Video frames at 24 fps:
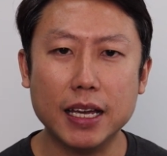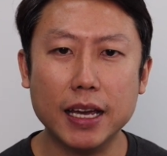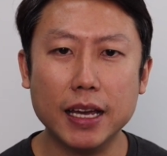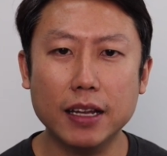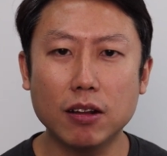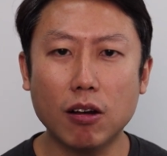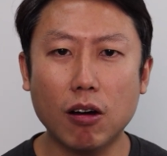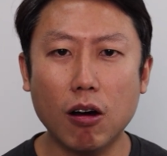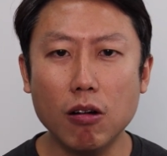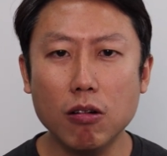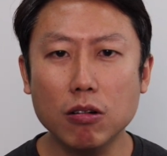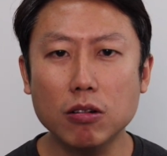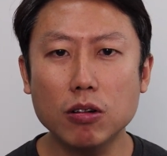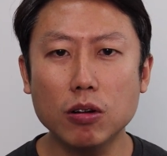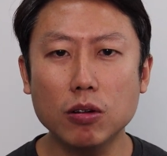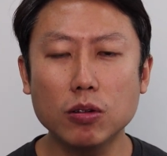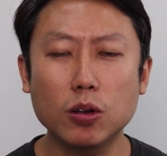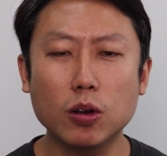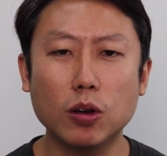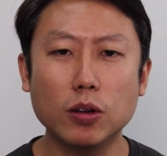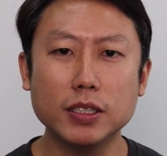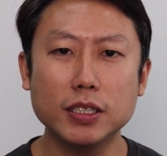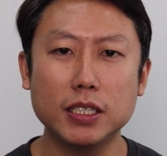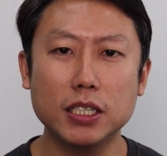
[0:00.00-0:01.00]
Can Hong Kong
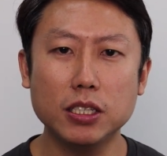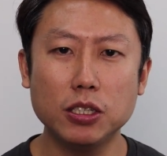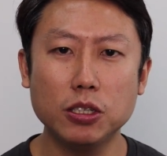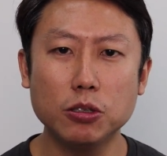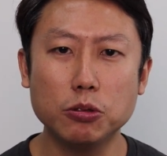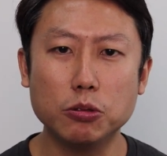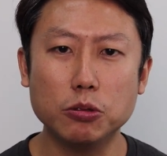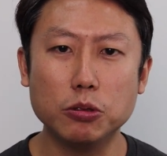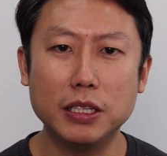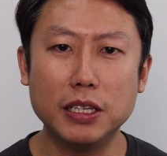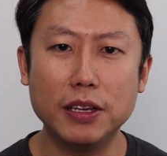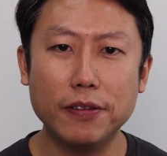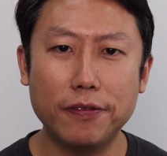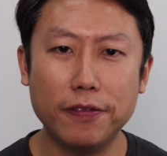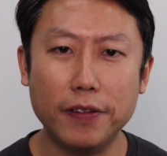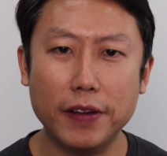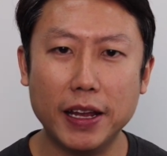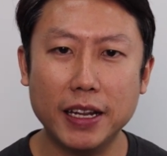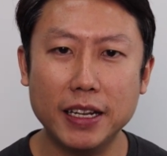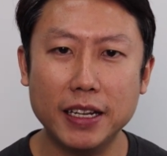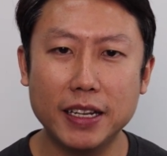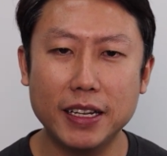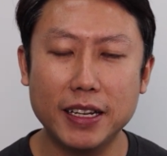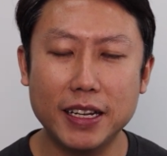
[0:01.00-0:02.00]
continue to
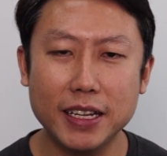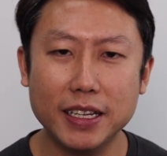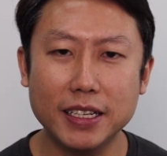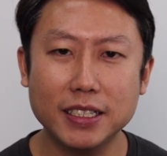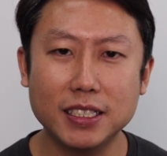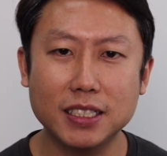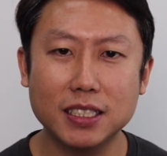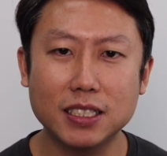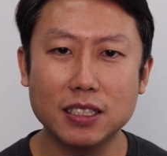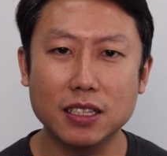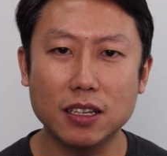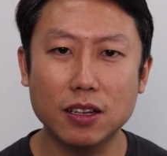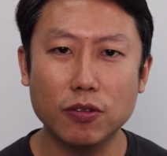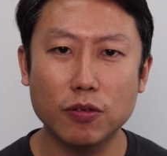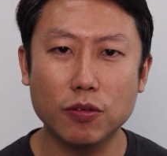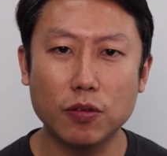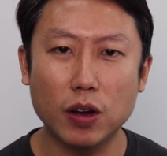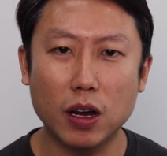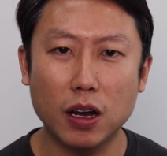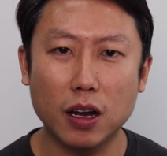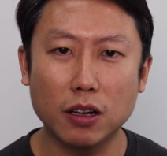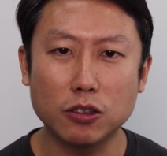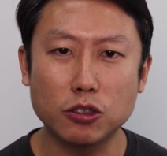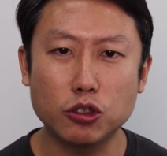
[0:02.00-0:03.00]
defend this
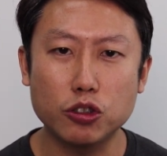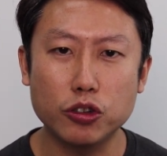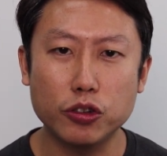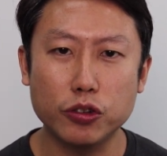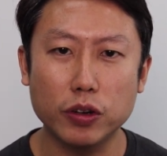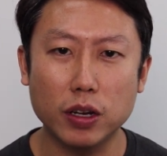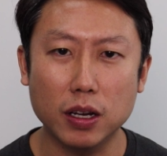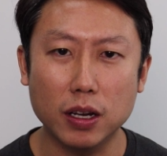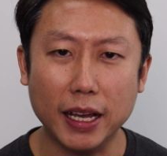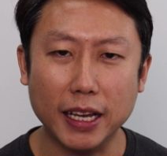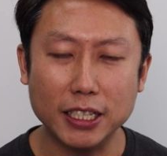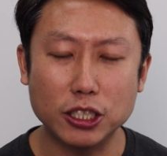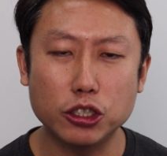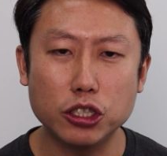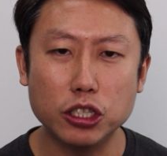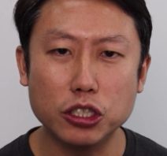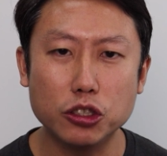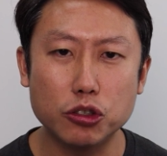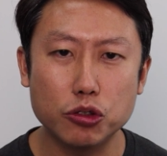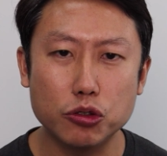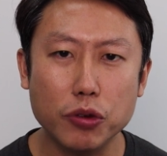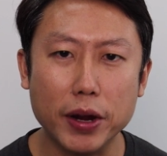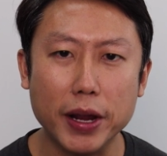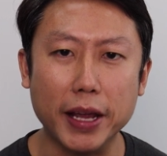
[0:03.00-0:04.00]

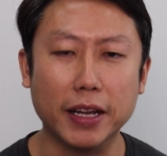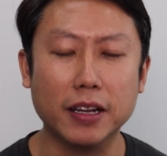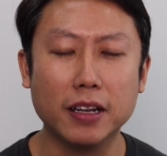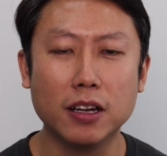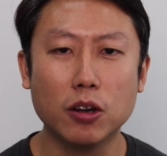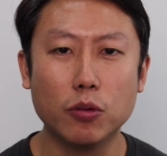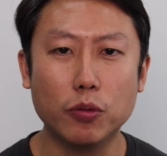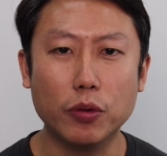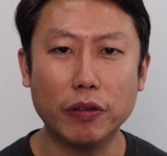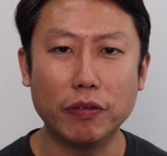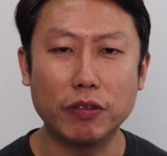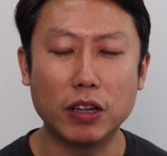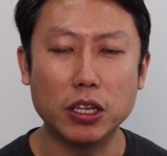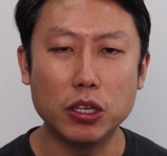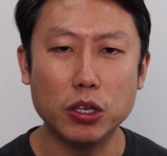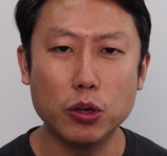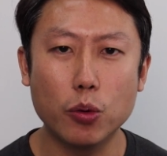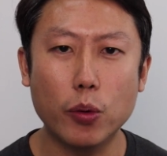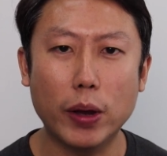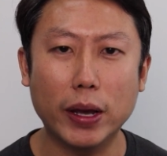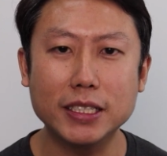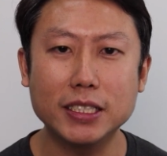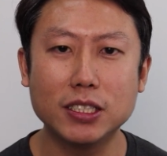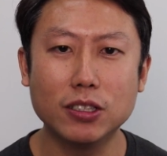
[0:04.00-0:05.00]
exchange rate with the
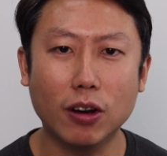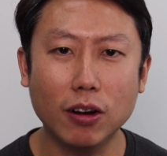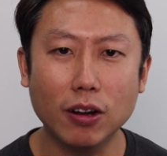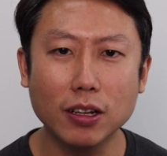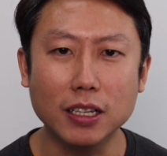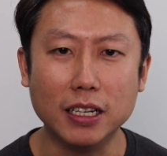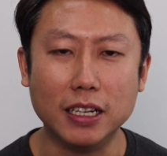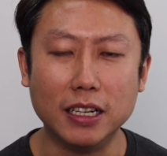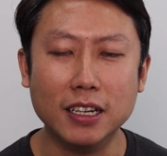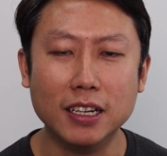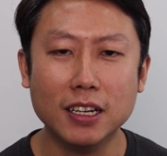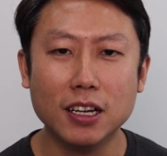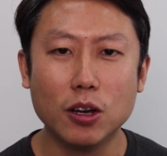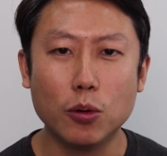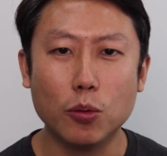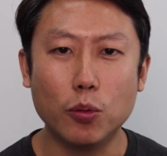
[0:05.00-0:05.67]
US dollar?